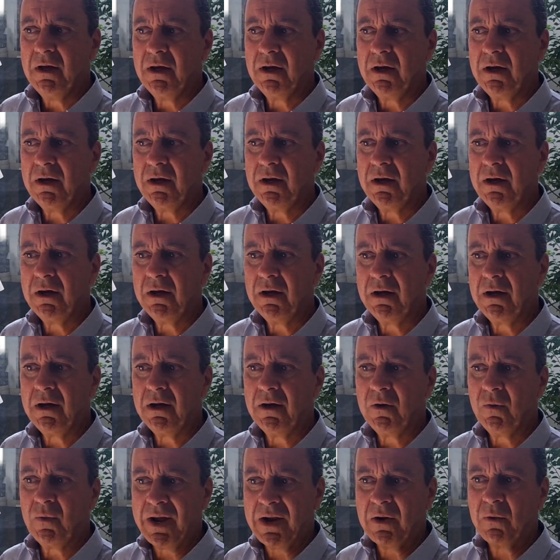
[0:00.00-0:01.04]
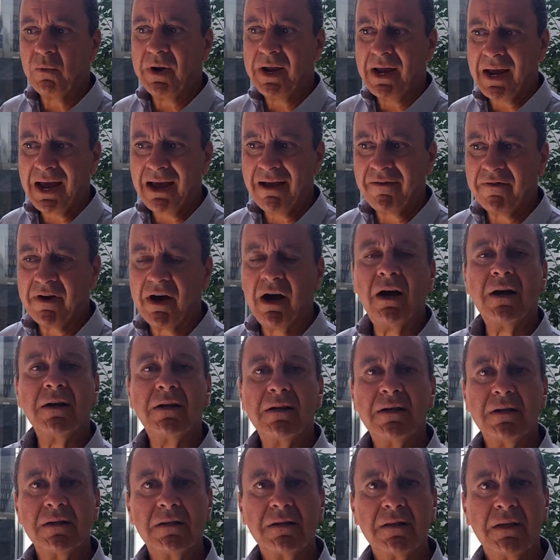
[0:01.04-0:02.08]
uh, when we have
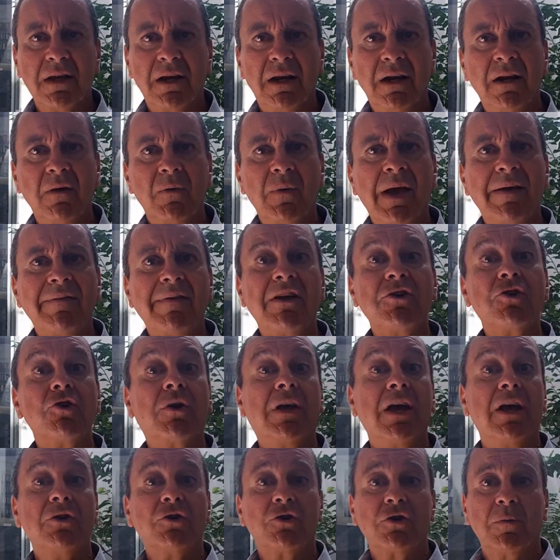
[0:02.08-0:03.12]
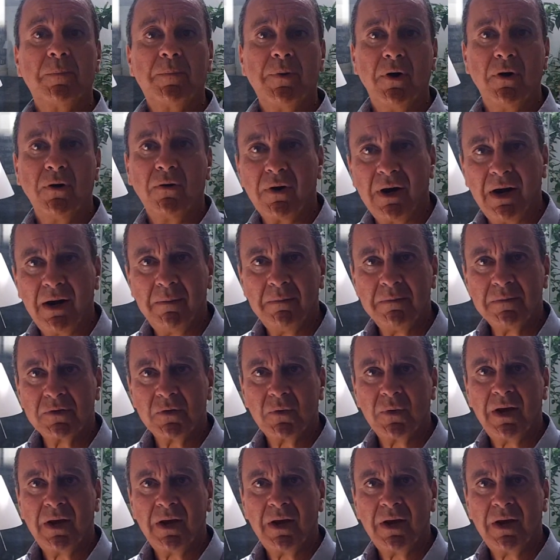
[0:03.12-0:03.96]
artists here, we have educational programs.